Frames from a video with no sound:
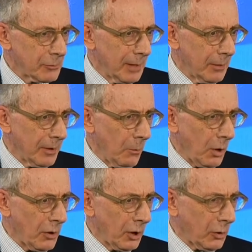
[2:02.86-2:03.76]
you know, the,
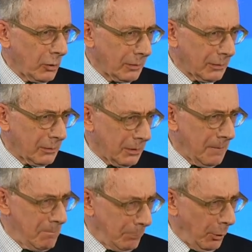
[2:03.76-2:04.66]
the
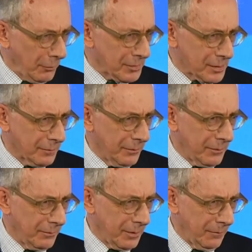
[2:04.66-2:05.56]
importance of
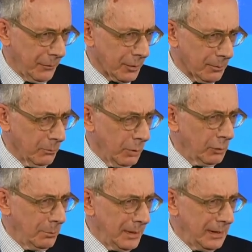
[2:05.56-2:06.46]
the forum will
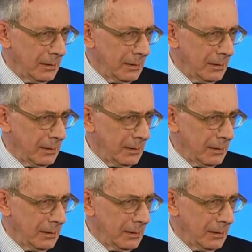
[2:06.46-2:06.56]
be